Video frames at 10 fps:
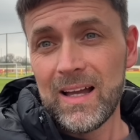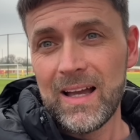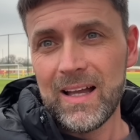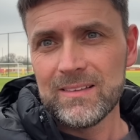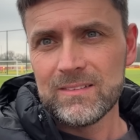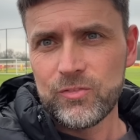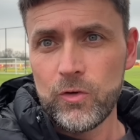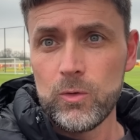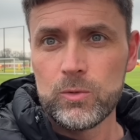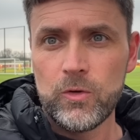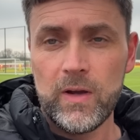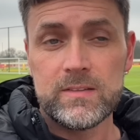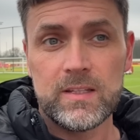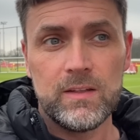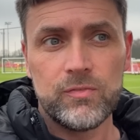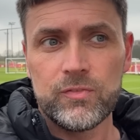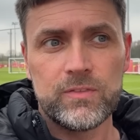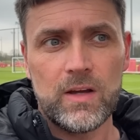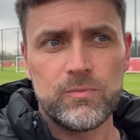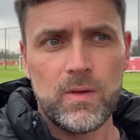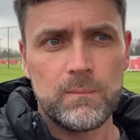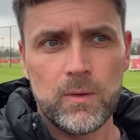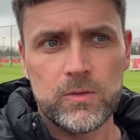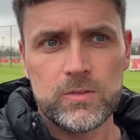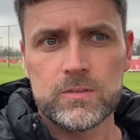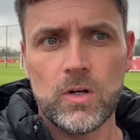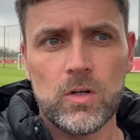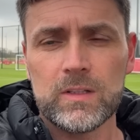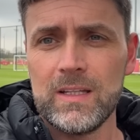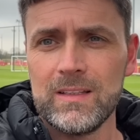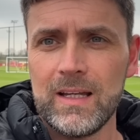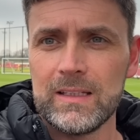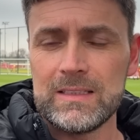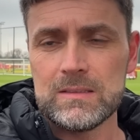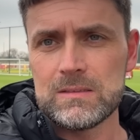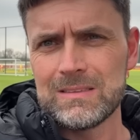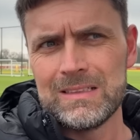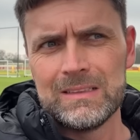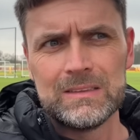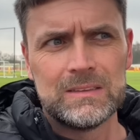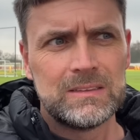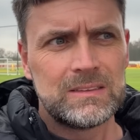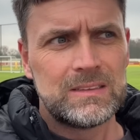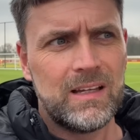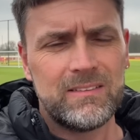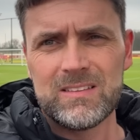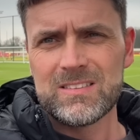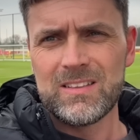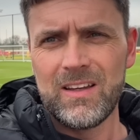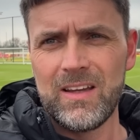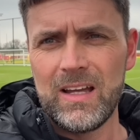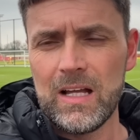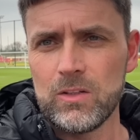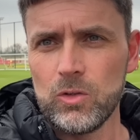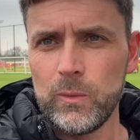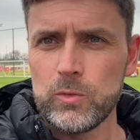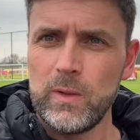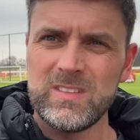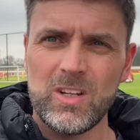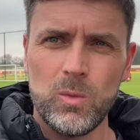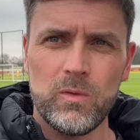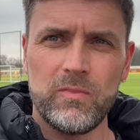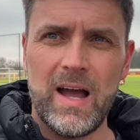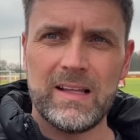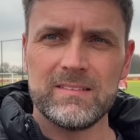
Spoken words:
And through gritted teeth, staff members talking like it's I don't know which way to go with that.